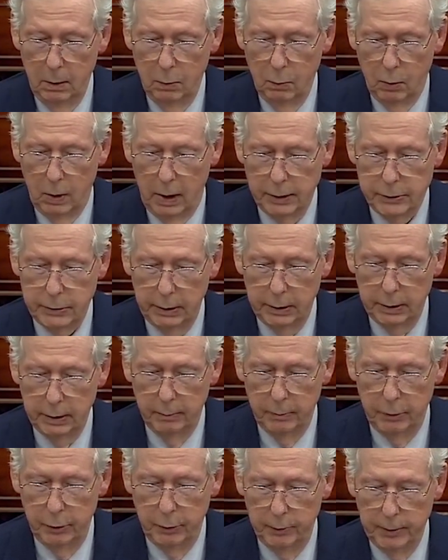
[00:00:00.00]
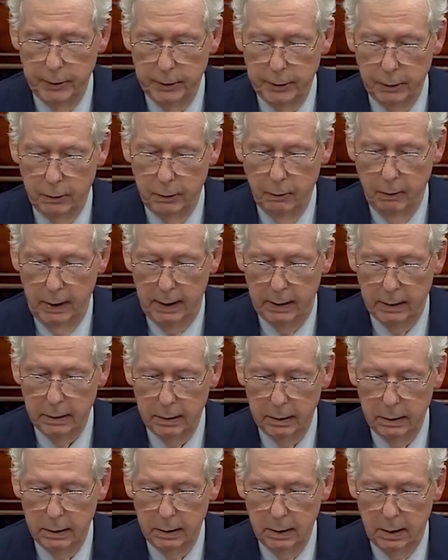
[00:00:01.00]
watching the movement to grant
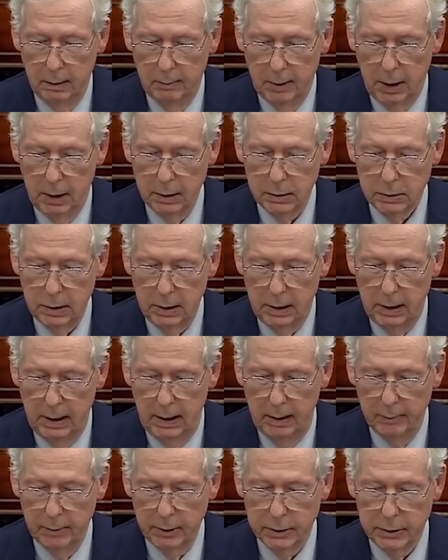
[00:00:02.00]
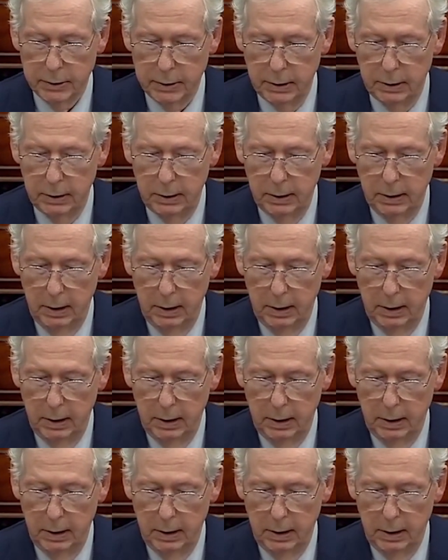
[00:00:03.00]
Hamas amnesty